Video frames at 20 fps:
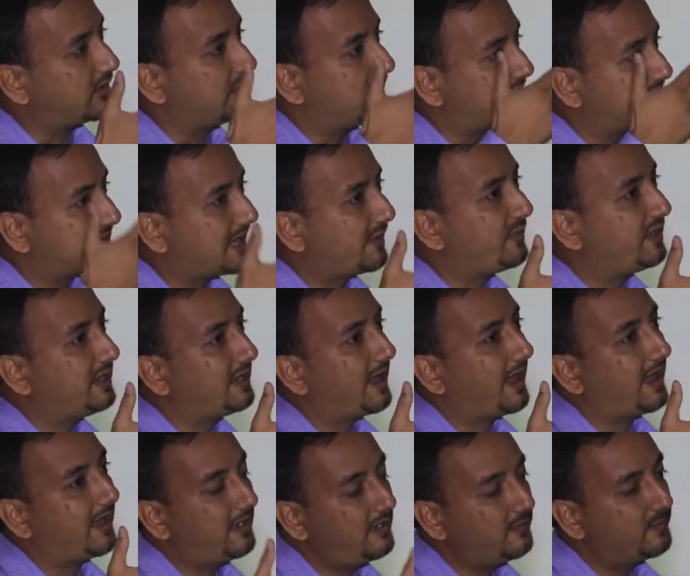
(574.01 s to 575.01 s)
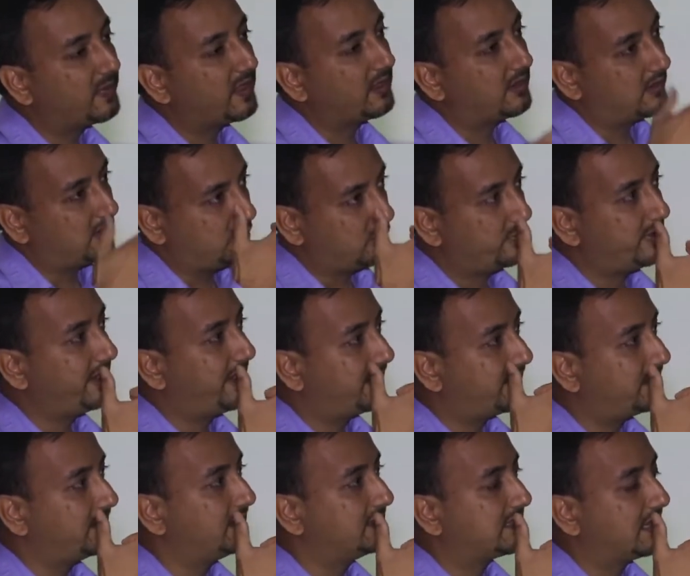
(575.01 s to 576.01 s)
examining hand,
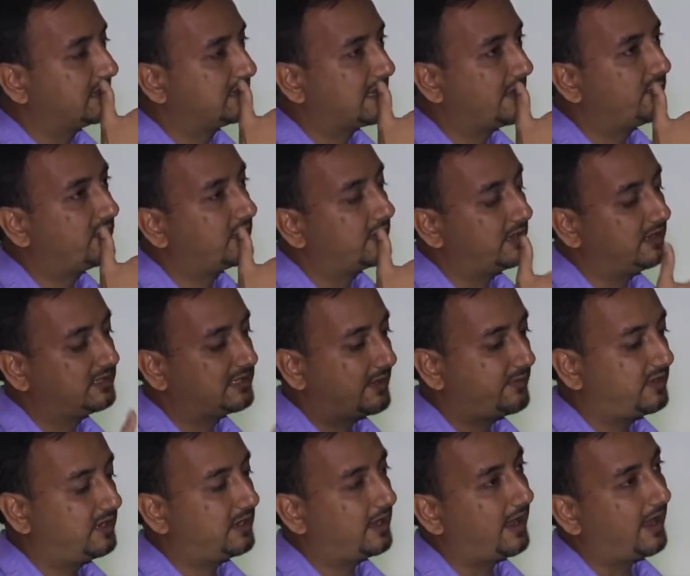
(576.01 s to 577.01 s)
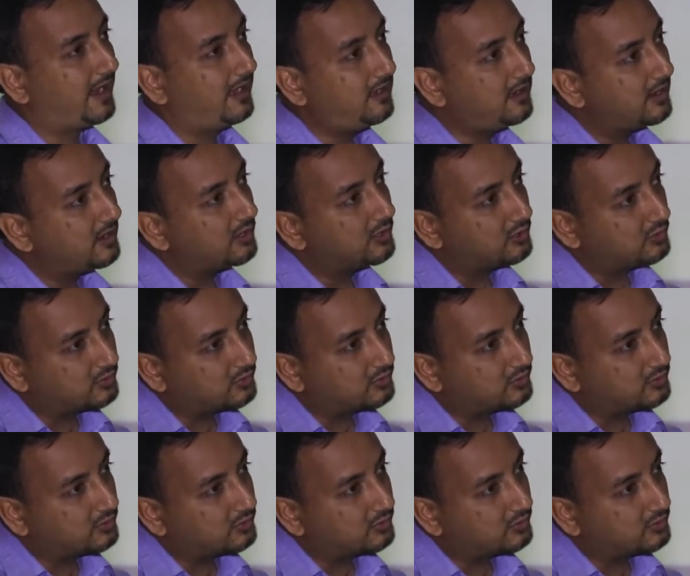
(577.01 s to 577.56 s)
lubricated examining hand,